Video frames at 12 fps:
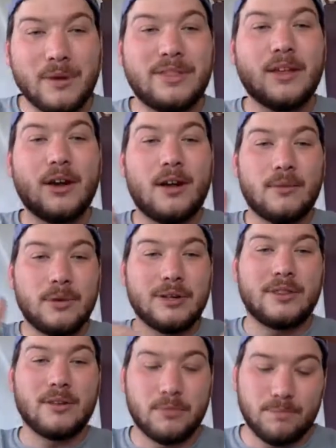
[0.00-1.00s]
the, with
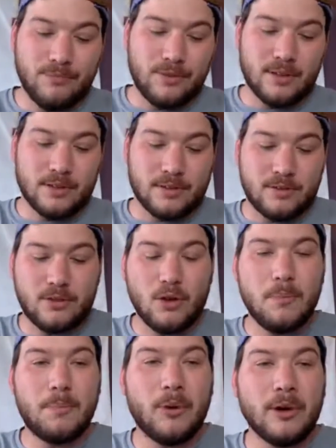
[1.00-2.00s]
the, the
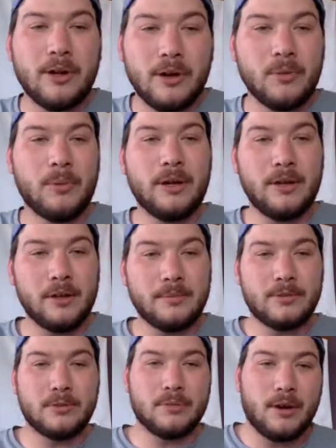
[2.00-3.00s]
2.0
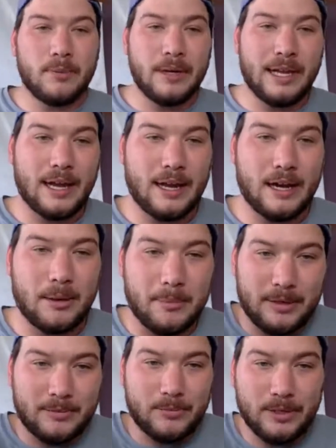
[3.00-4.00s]
Williams wall we got, I
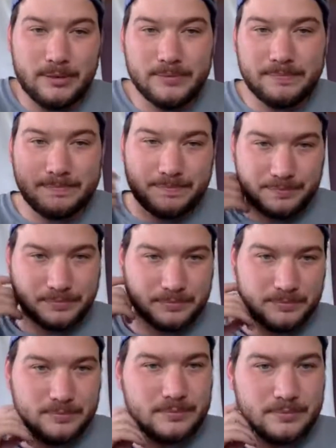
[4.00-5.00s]
mean, what,
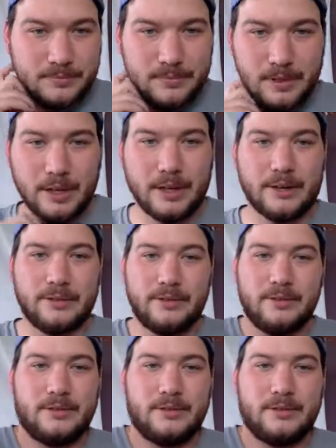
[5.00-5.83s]
you know.